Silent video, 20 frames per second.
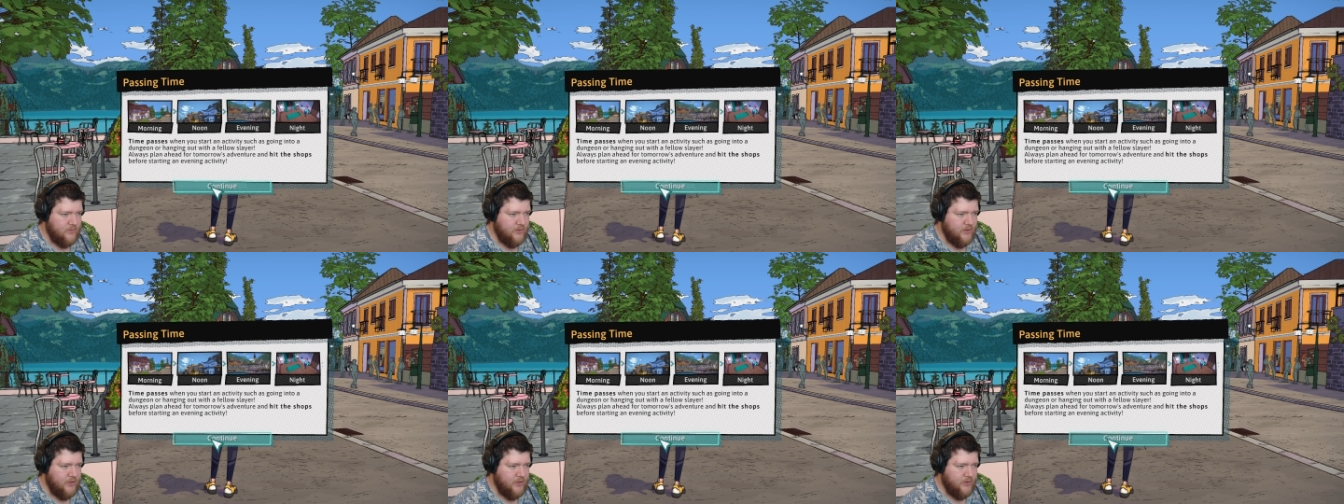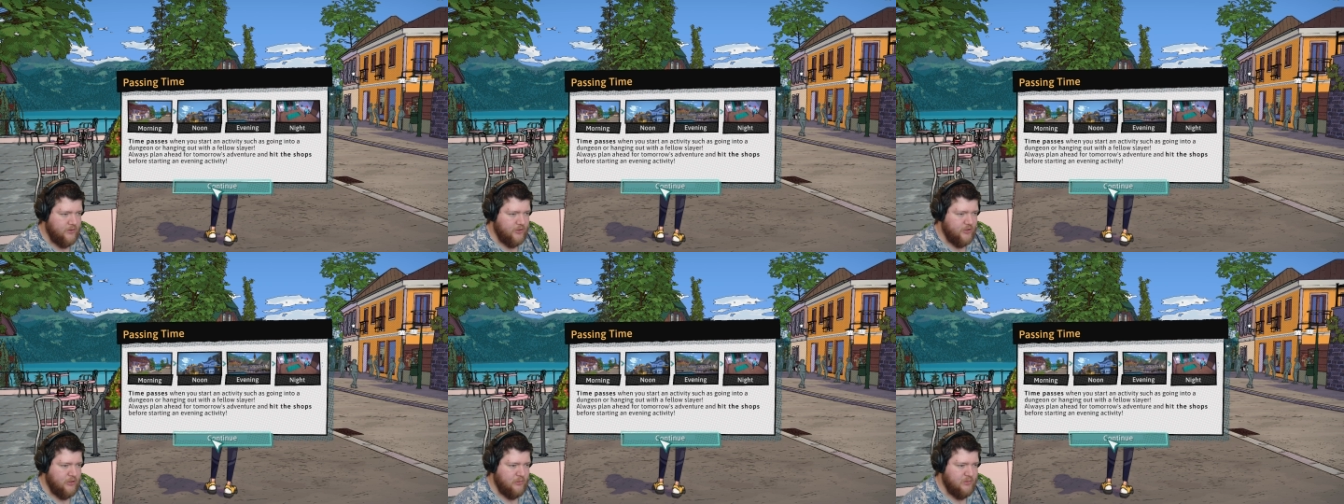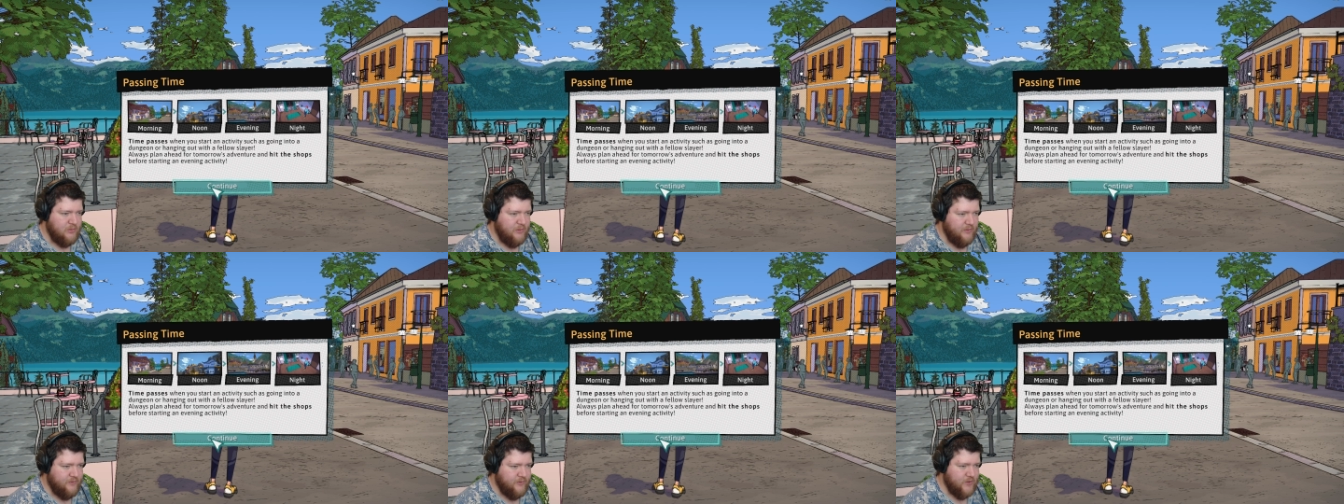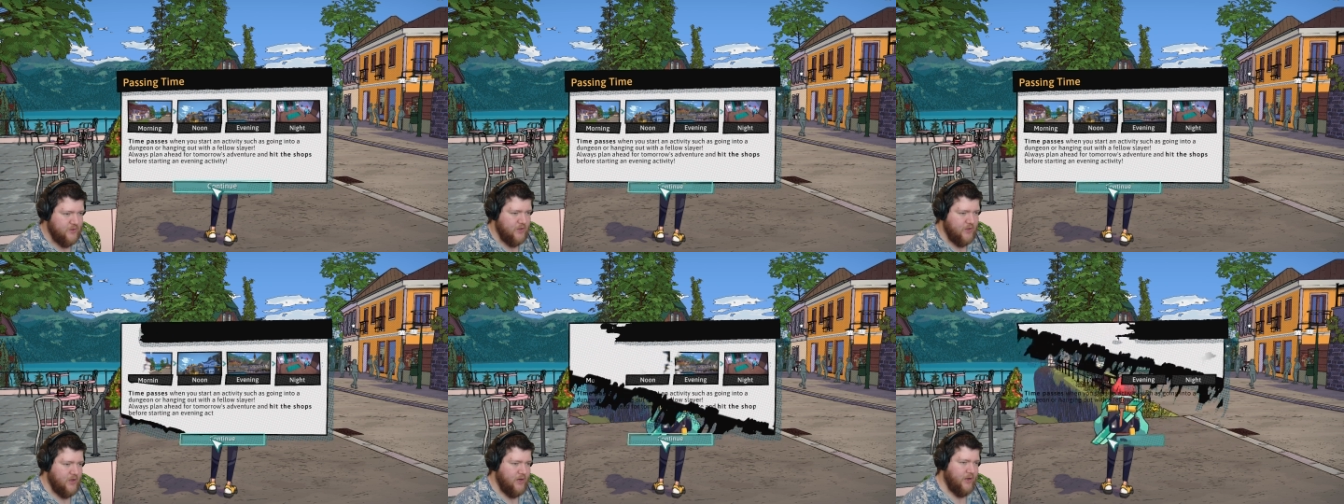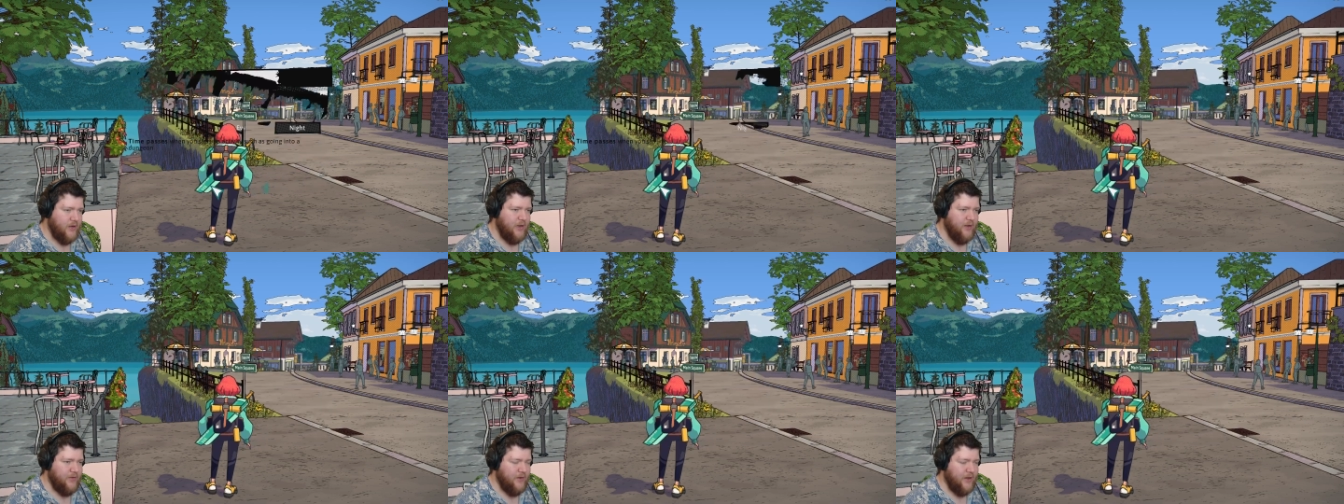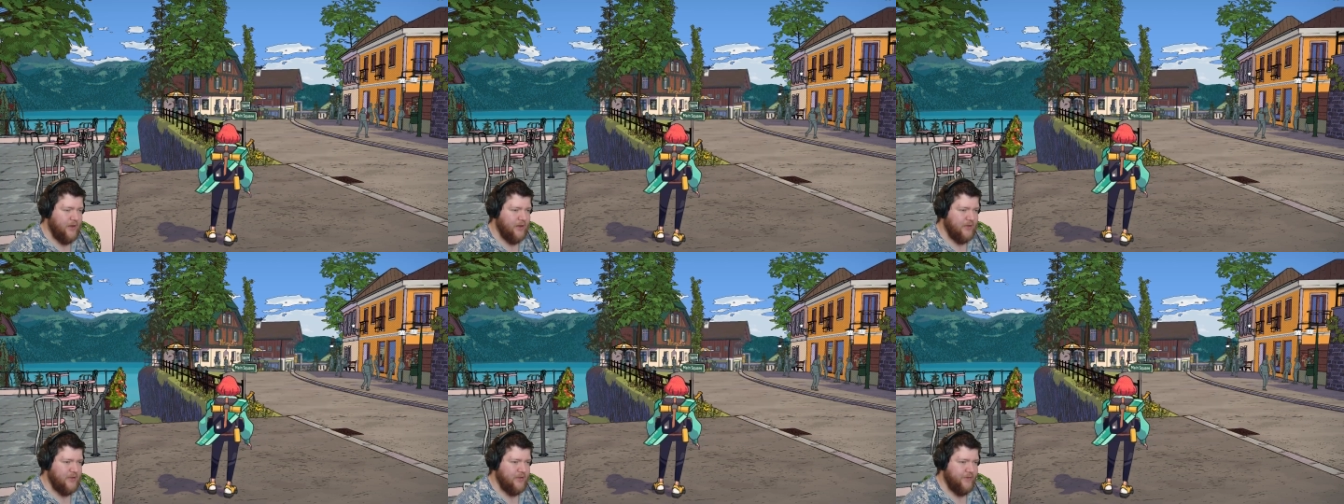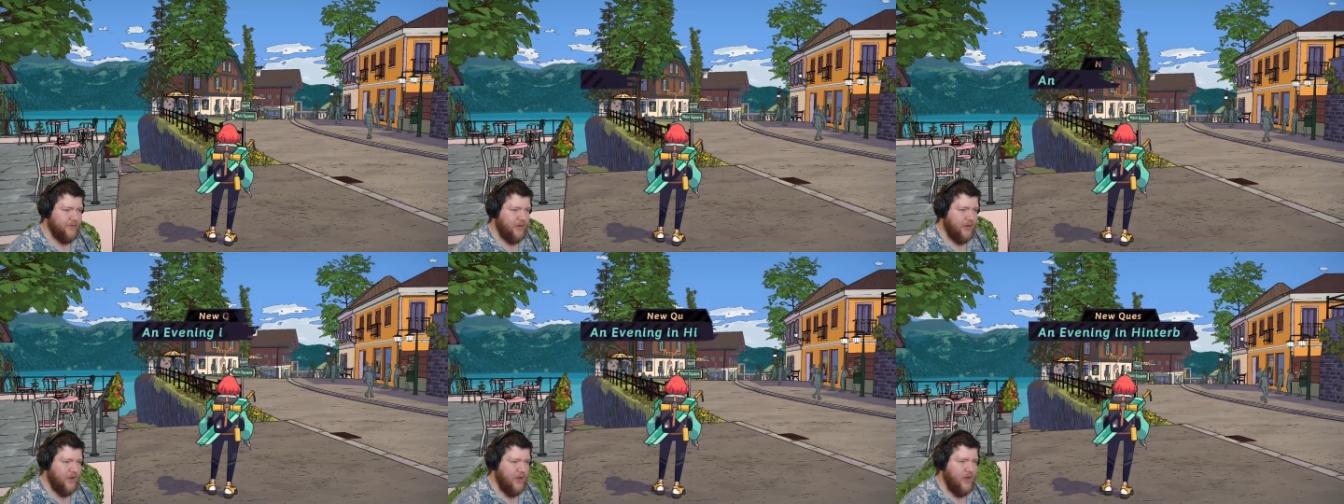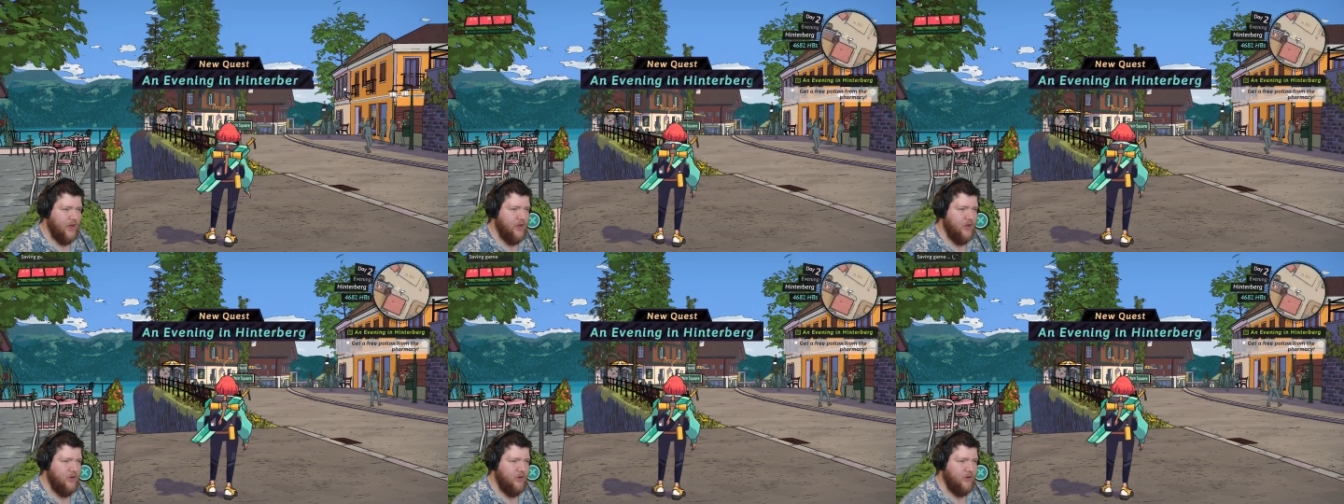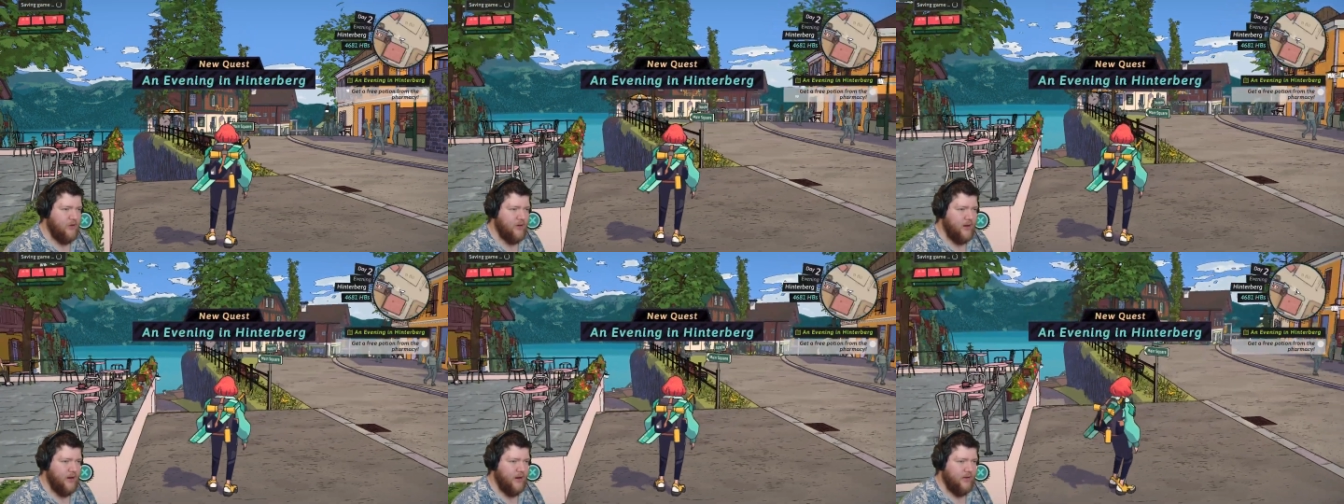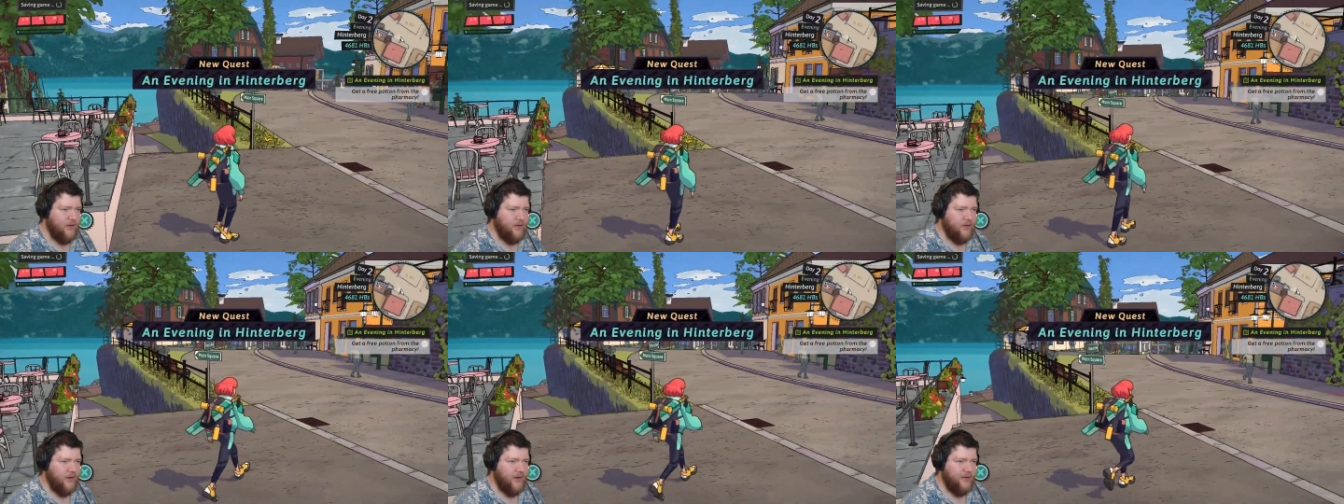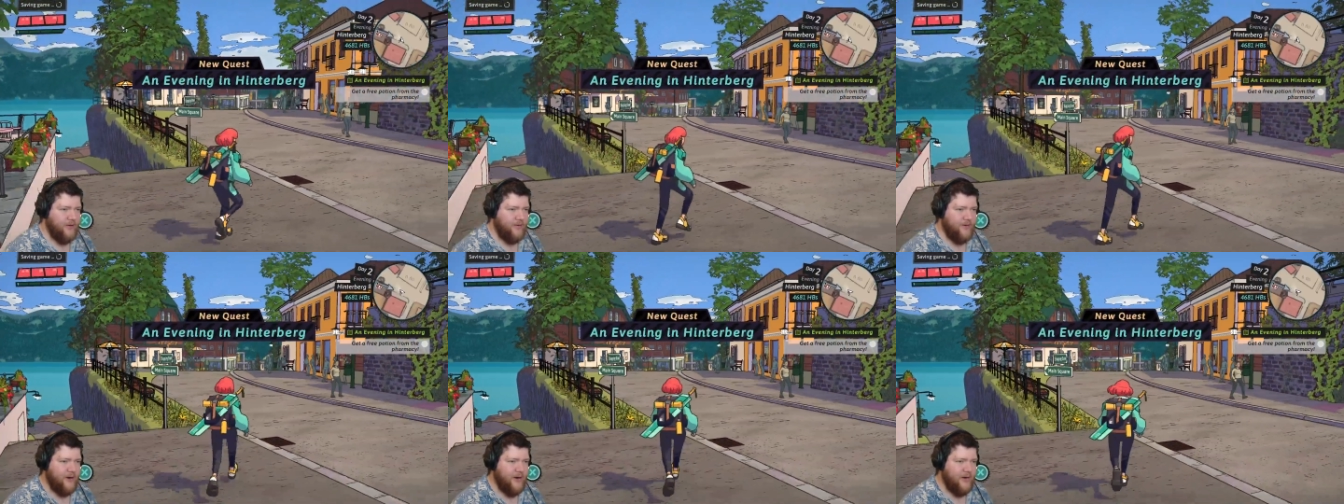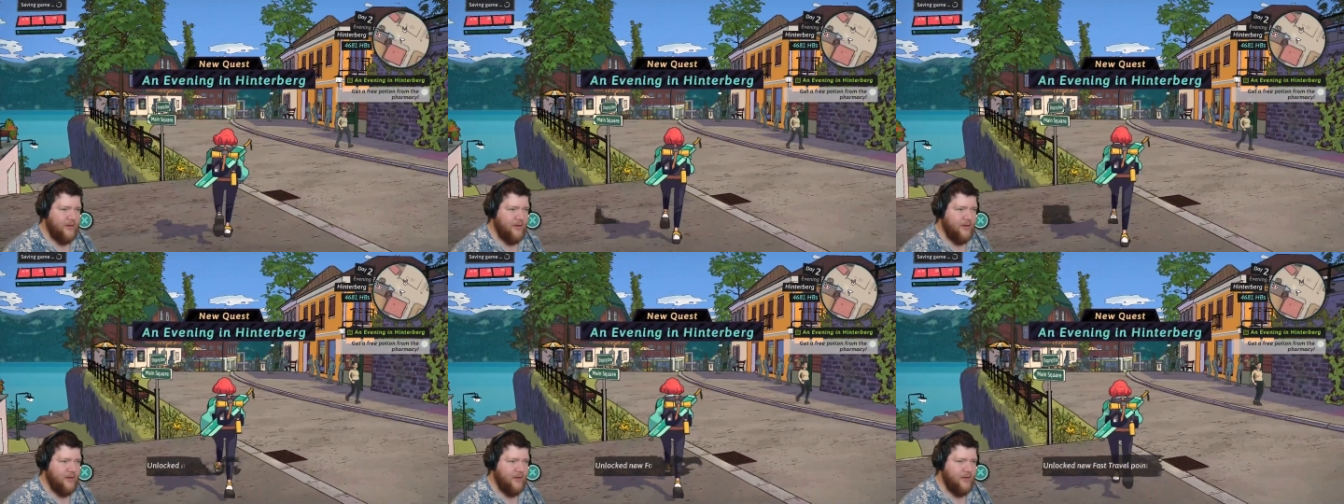hit the shops before starting an evening activity. All right. All right. All right.